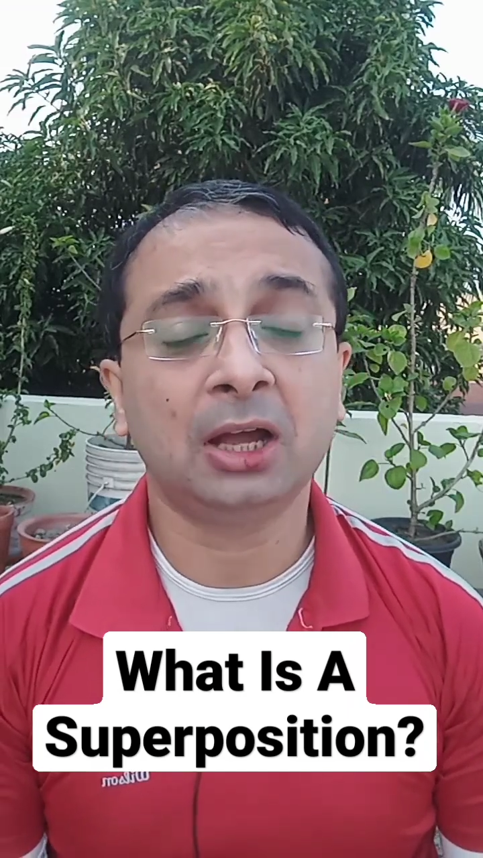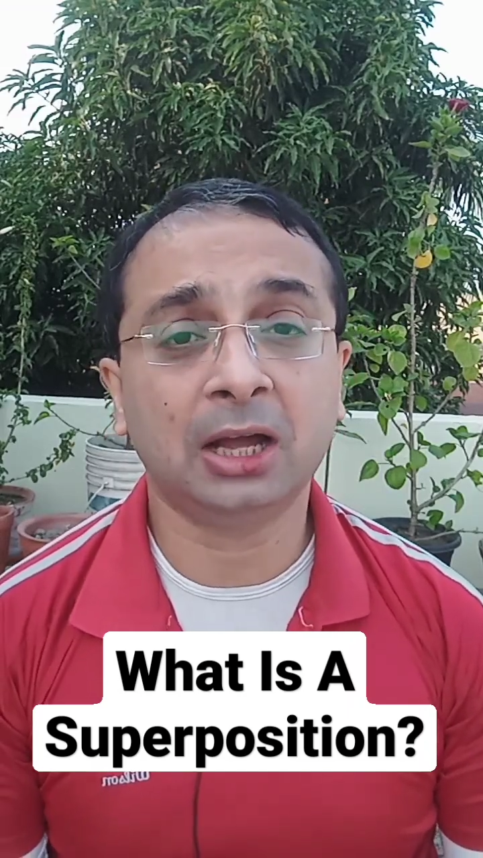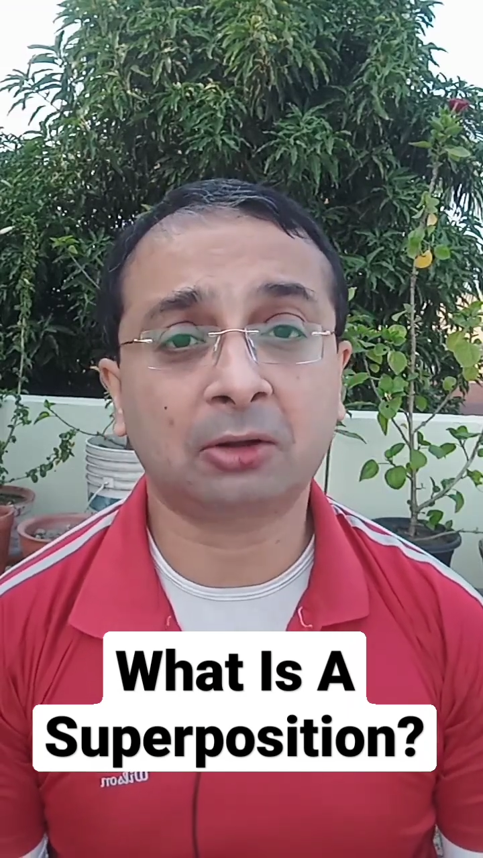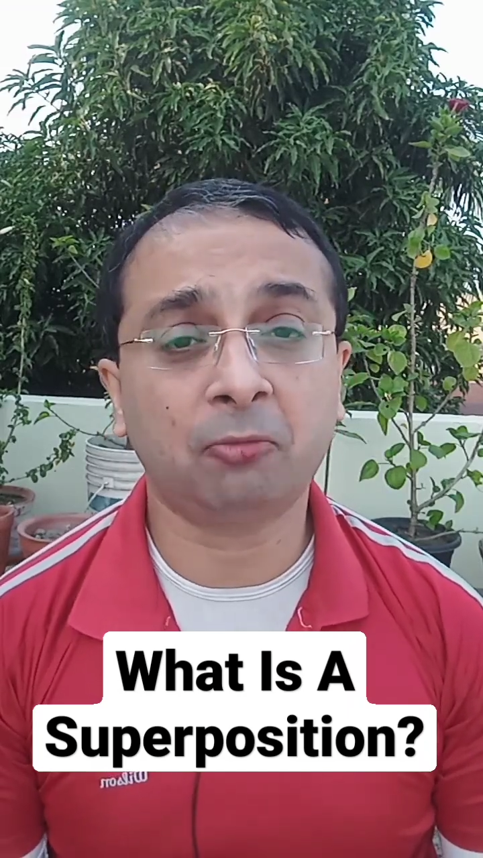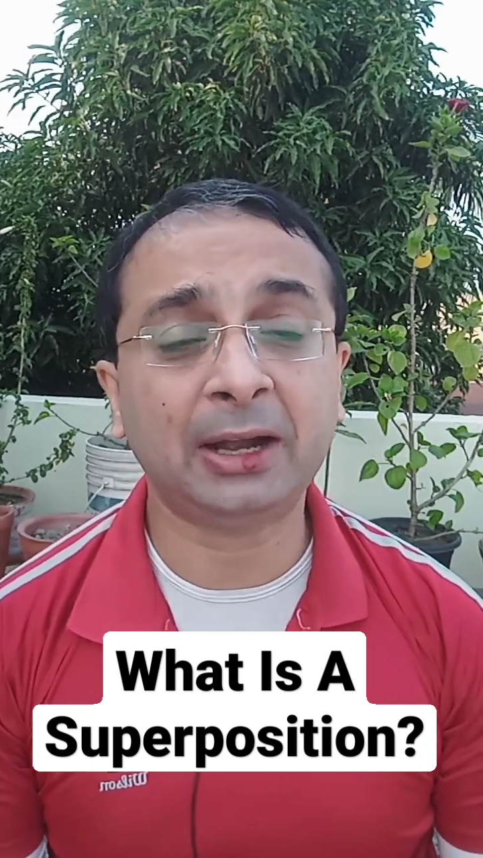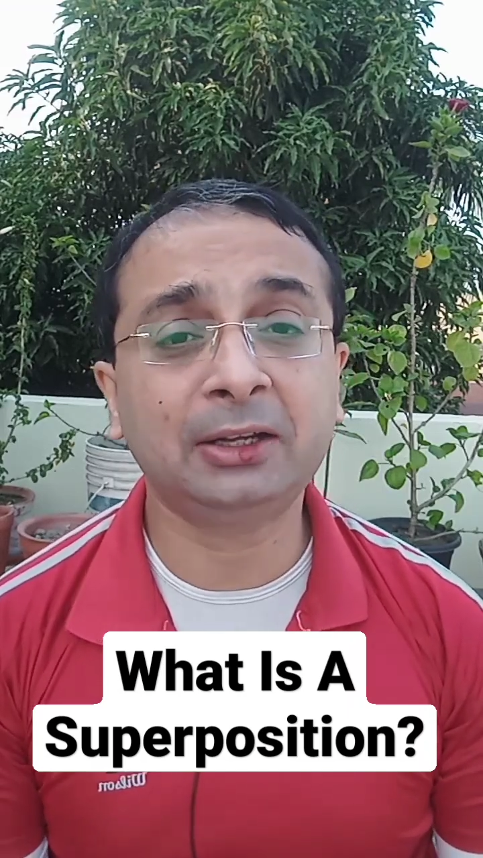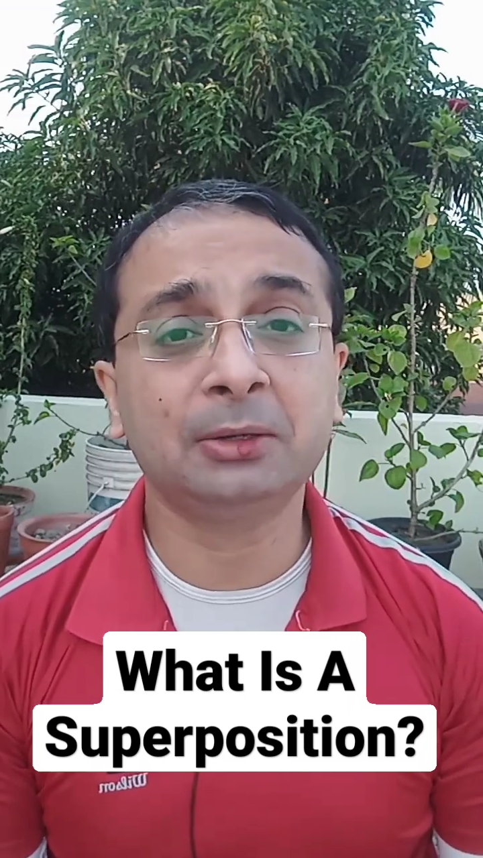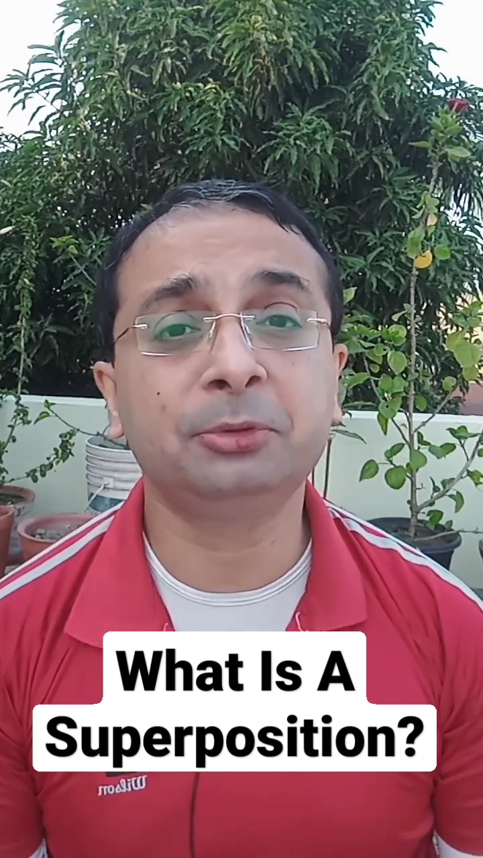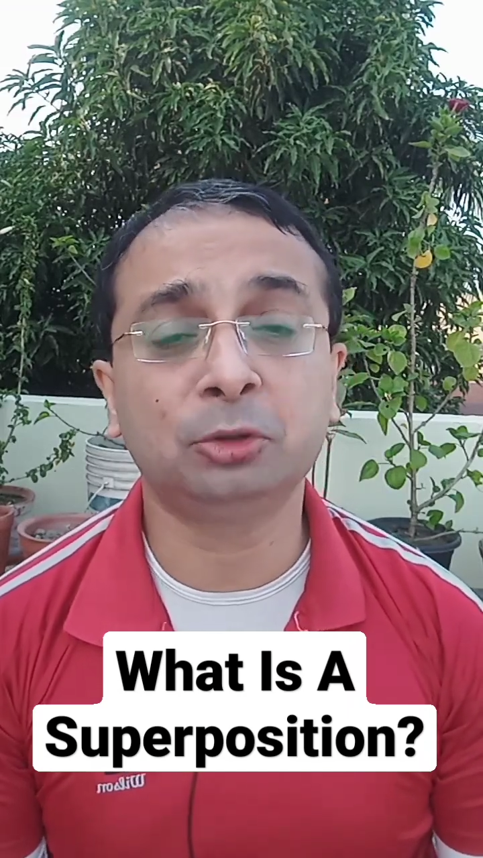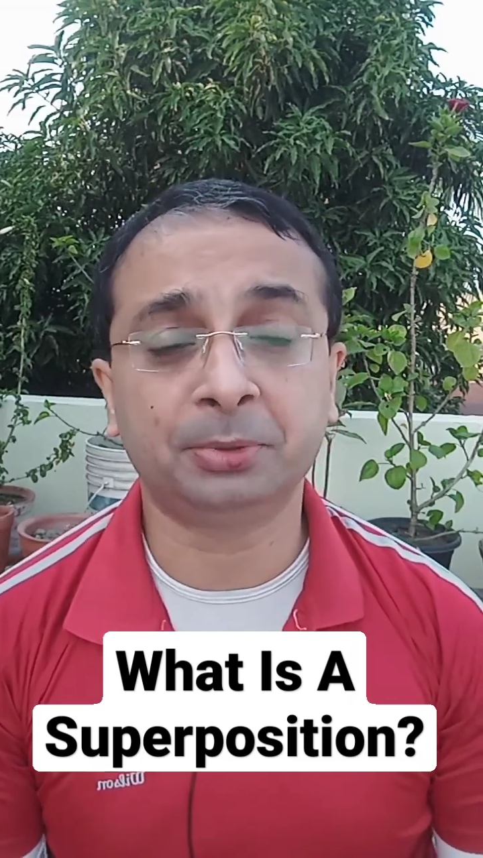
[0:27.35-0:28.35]
a
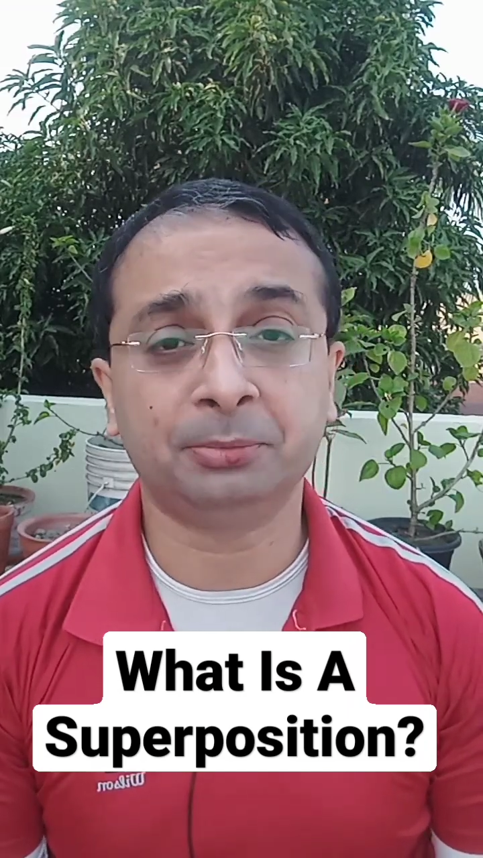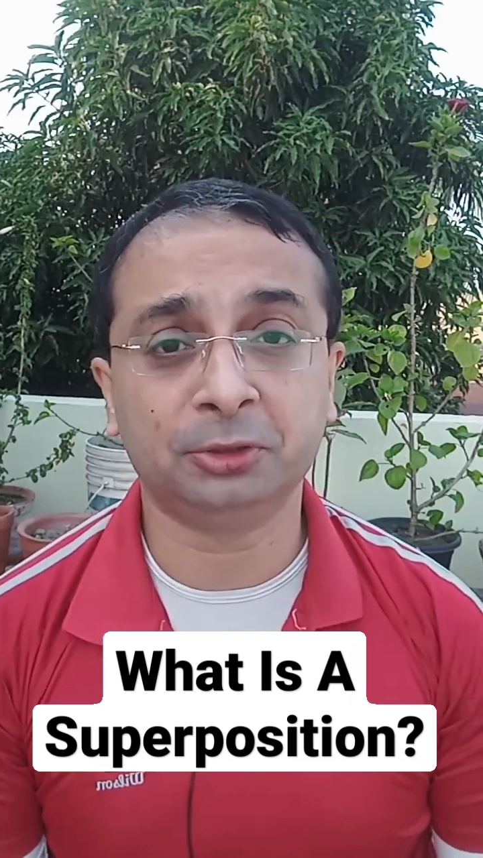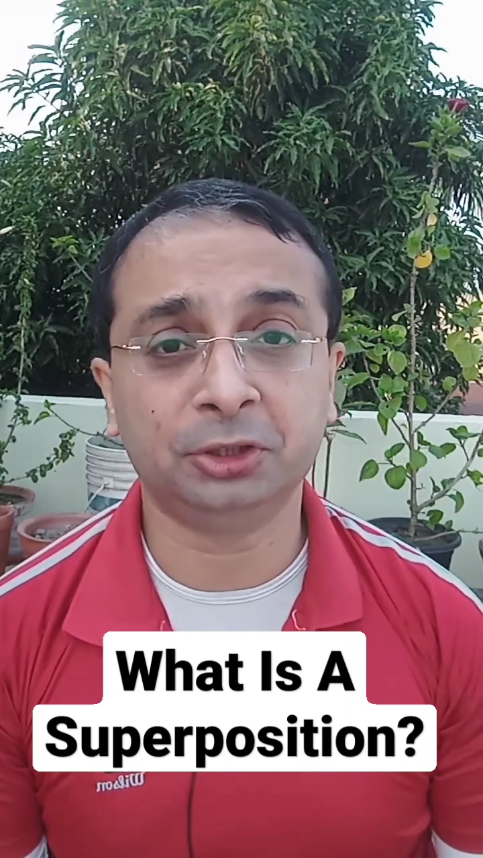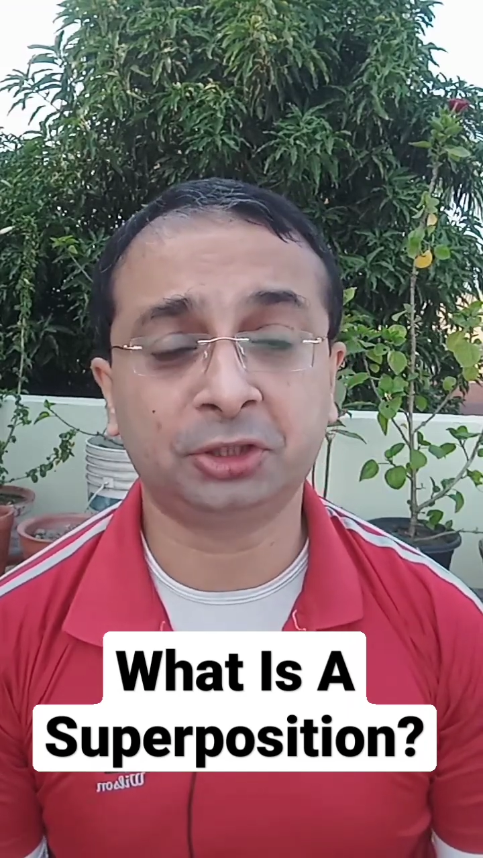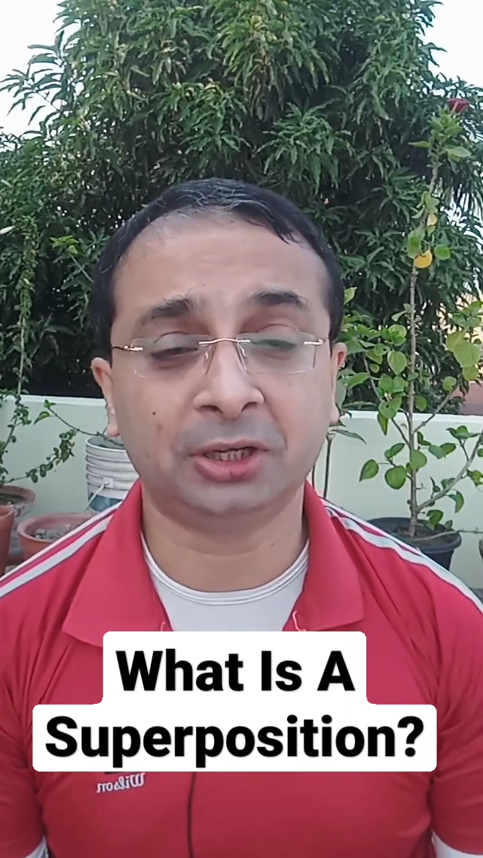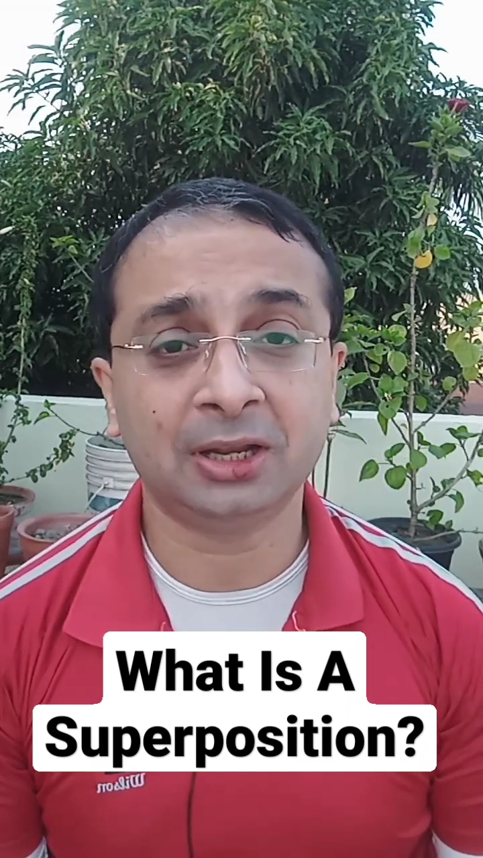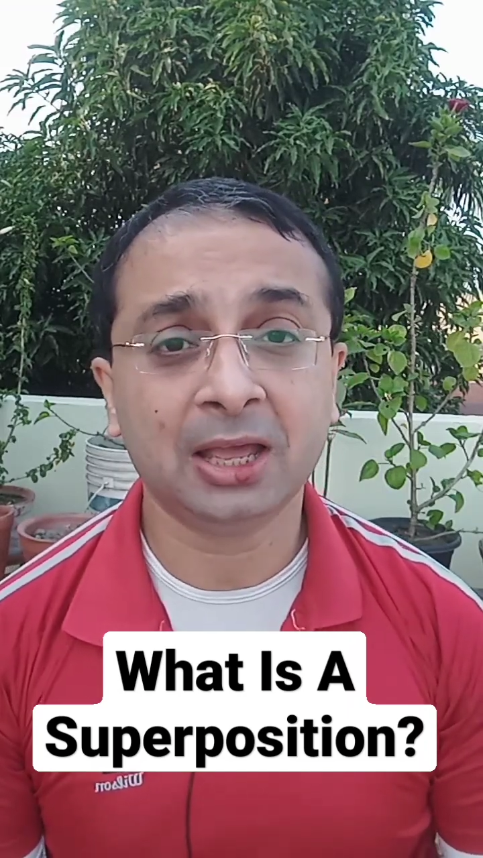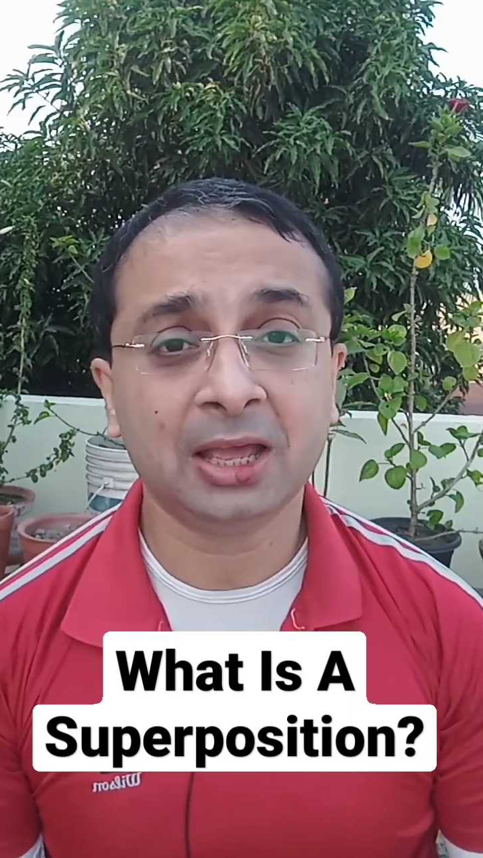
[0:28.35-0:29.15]
quantum superposition.